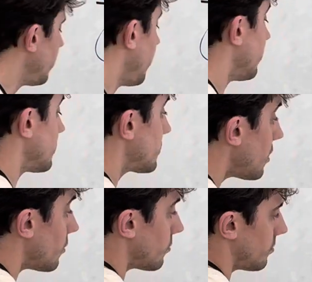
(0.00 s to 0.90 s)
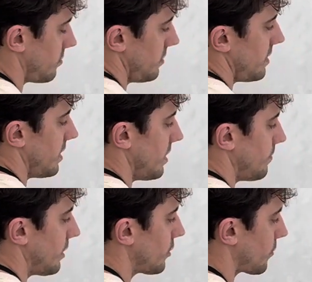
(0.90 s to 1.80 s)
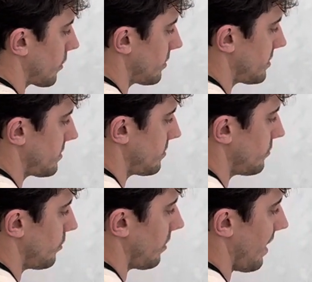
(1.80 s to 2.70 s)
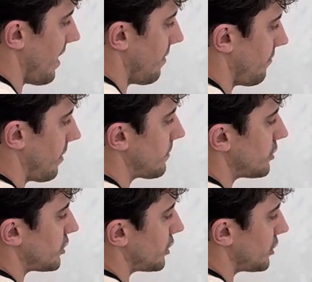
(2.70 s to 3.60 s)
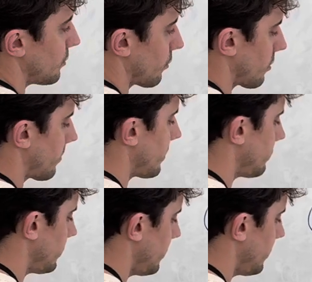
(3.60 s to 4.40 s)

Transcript: And so, in other words, we'll have, I'm going to change the order around.